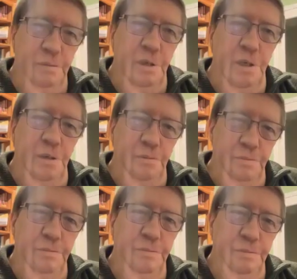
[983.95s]
Right.
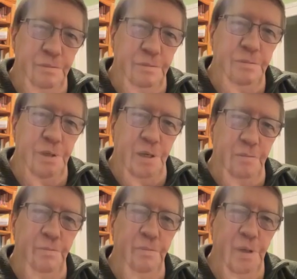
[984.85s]

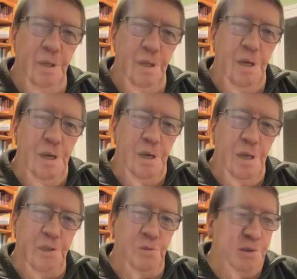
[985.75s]
Right.
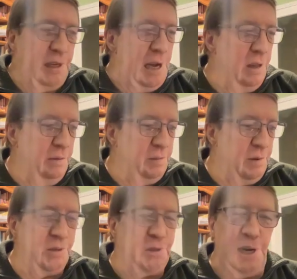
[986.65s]
That's one thing I loved
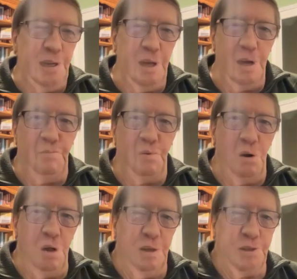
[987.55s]
about sandlot
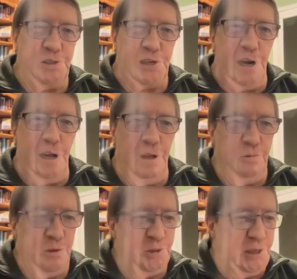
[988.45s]
ball as a
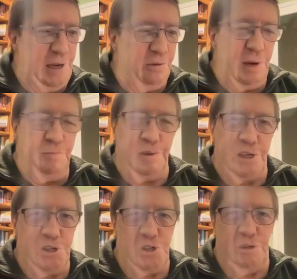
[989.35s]
child was that
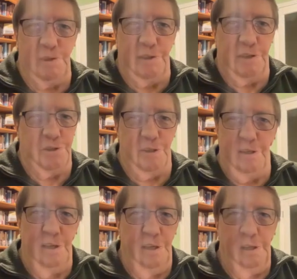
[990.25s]
repetition because
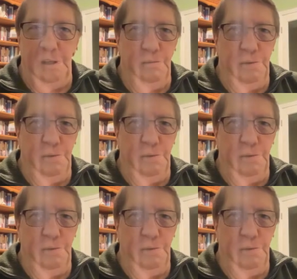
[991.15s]
we